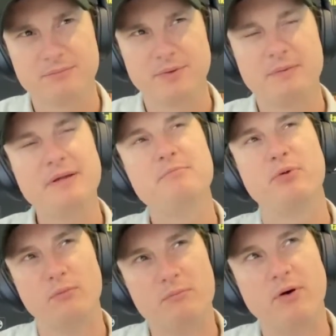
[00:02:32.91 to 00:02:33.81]
It'd be
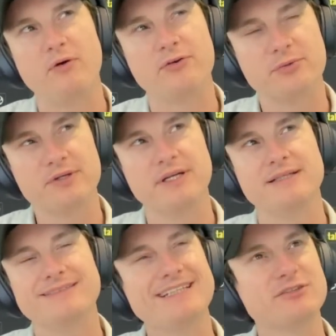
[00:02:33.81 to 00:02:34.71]
bumballed, wouldn't it?
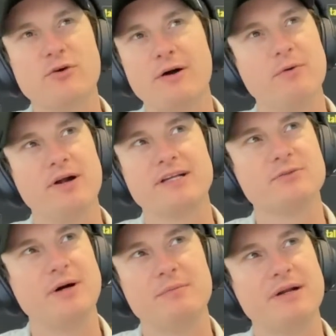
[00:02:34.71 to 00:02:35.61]
Doesn't quite work as
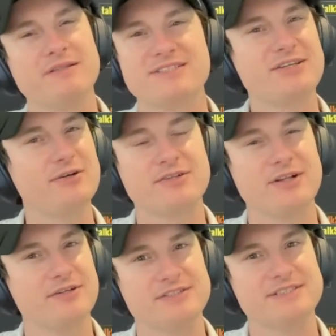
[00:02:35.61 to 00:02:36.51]
well, but it's so
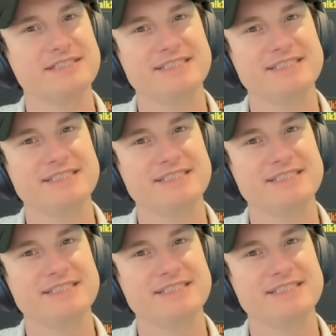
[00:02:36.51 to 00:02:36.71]
close.